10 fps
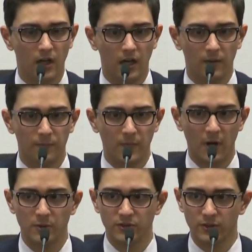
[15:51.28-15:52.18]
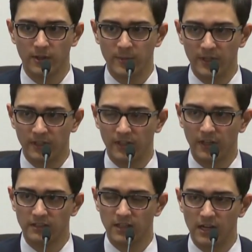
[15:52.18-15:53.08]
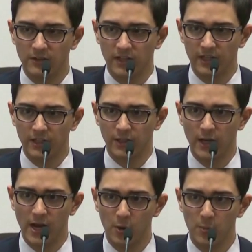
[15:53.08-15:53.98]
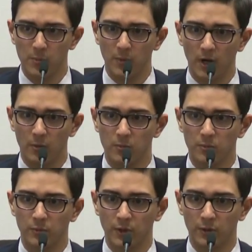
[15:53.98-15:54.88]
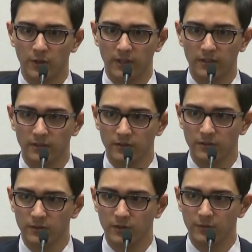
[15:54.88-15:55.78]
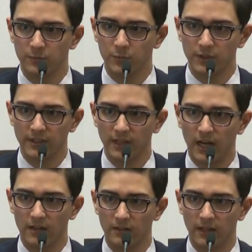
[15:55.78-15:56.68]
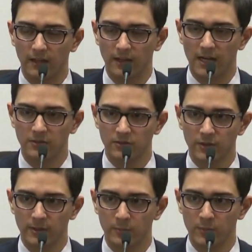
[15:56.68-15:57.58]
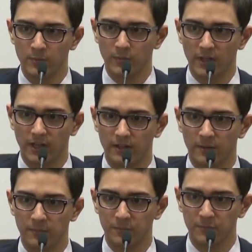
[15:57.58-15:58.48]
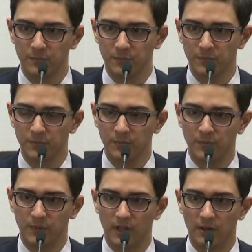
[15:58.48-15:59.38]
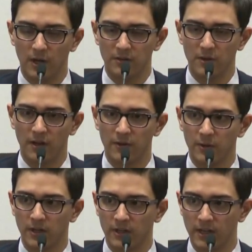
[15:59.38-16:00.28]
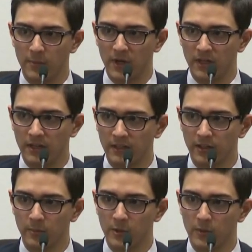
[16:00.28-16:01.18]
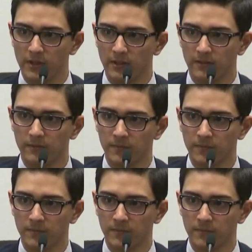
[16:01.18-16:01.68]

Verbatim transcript: I was screaming as loud as I could, help, help, you know, like a really high, loud scream. Like, and I thought they were going to get my gun and kill me with it.